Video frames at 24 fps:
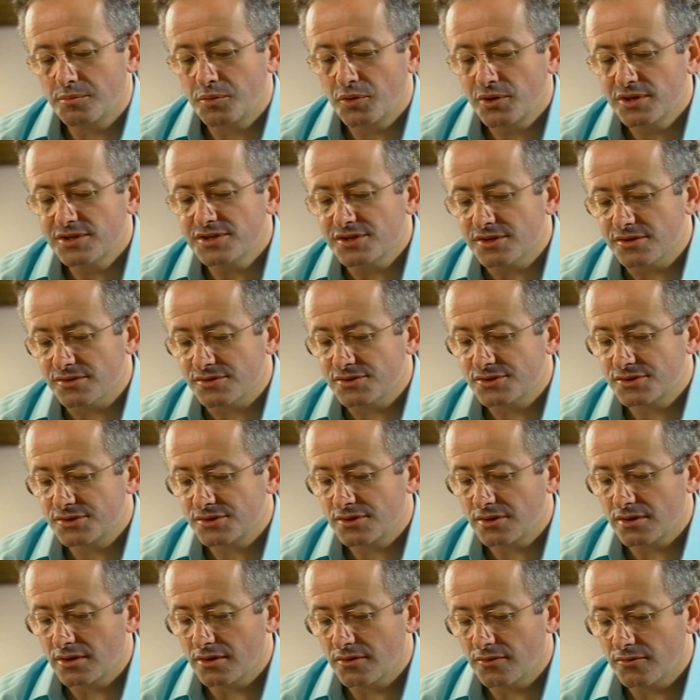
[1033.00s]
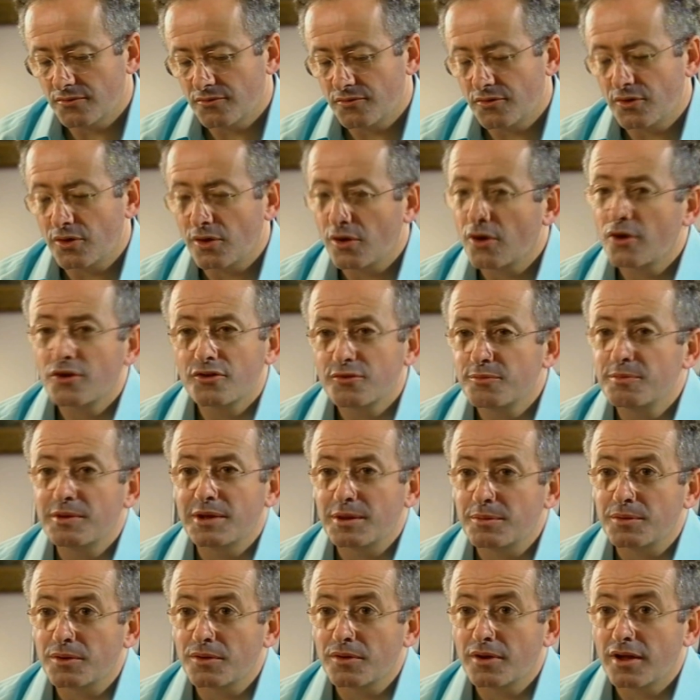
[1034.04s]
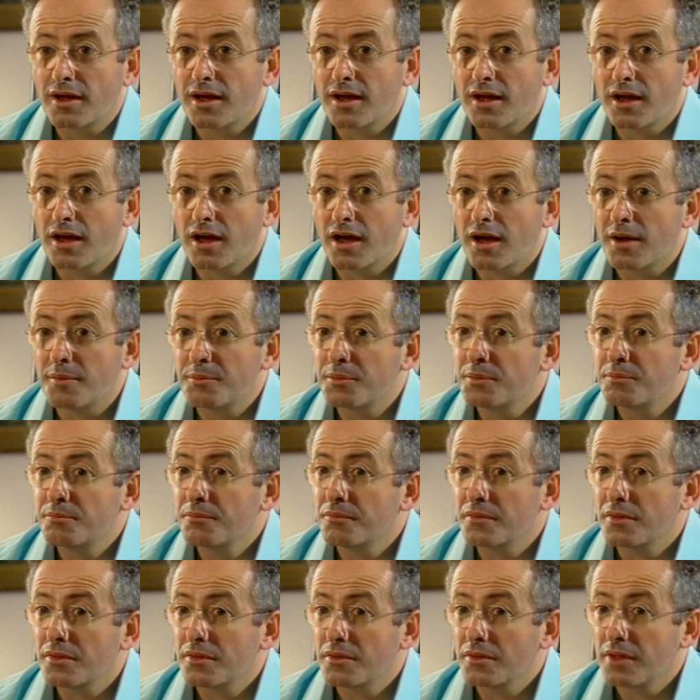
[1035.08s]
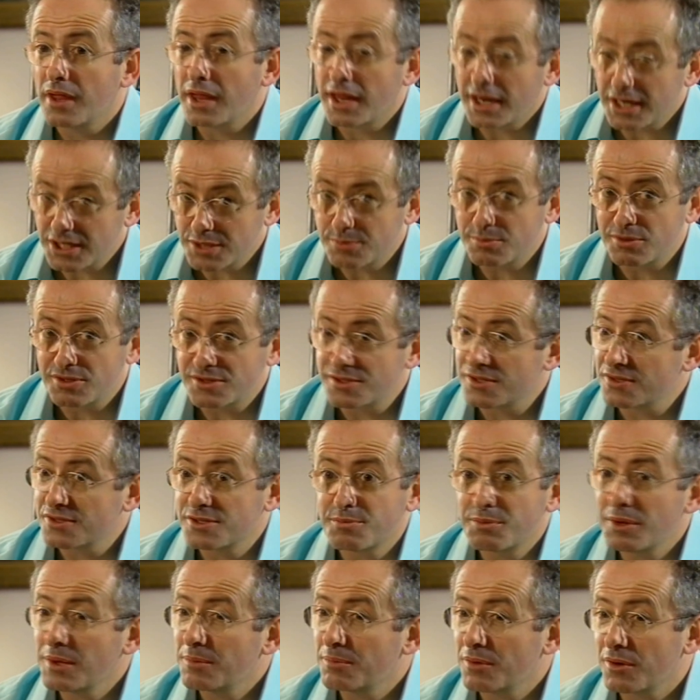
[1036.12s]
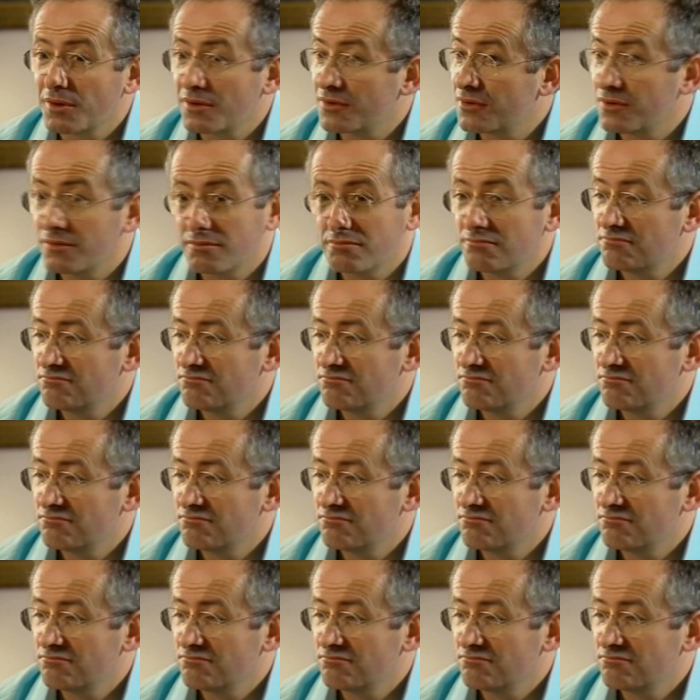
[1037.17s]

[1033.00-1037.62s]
Prisoners, for a lot of people, are ex-prisoners, are people that